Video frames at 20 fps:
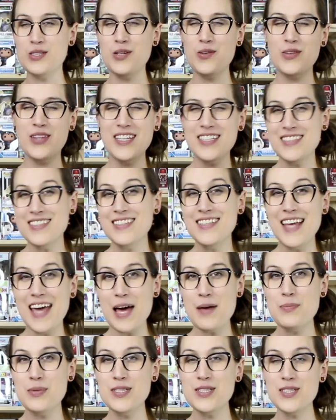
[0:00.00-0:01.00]
So this is the
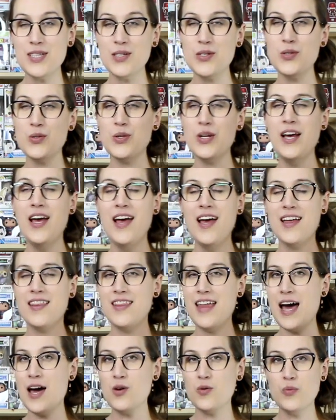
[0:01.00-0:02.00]
episode
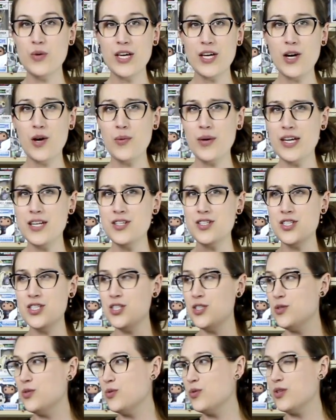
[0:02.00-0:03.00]
that we go
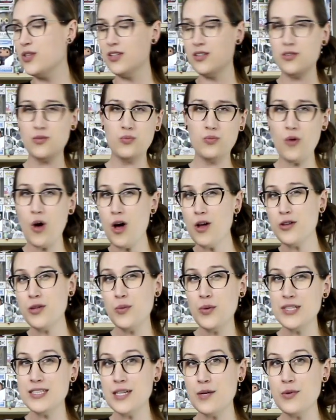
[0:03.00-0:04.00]
into all
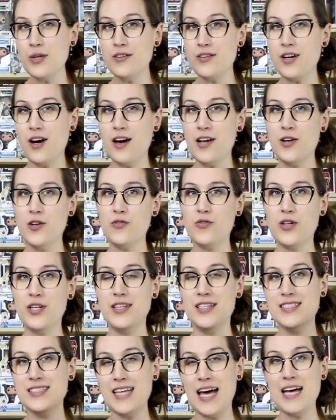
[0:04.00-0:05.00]
the ones that we've gone over
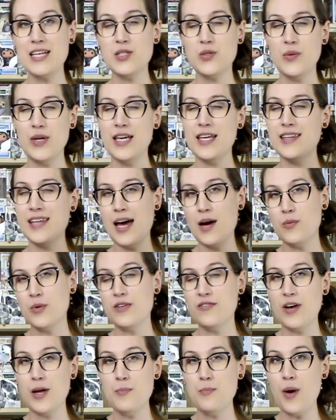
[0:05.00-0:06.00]
in this last week and that
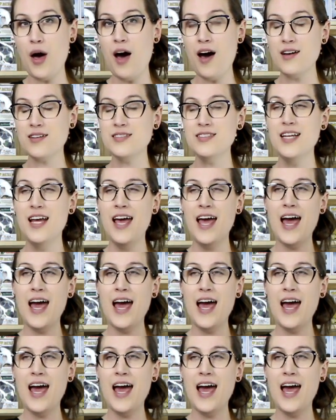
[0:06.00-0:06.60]
we've unboxed,